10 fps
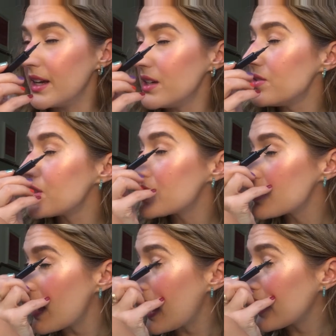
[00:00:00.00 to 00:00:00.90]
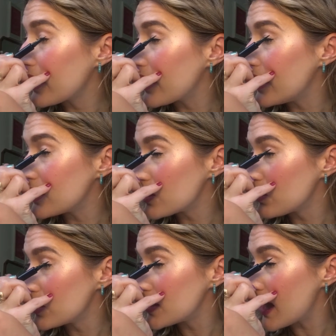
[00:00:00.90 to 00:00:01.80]
You just angle it
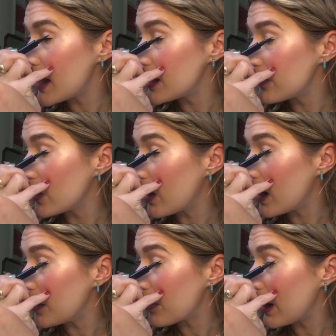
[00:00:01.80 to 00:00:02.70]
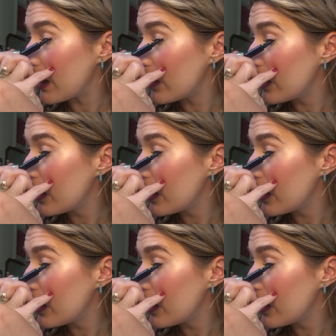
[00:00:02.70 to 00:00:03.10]
towards the end of your eyebrow,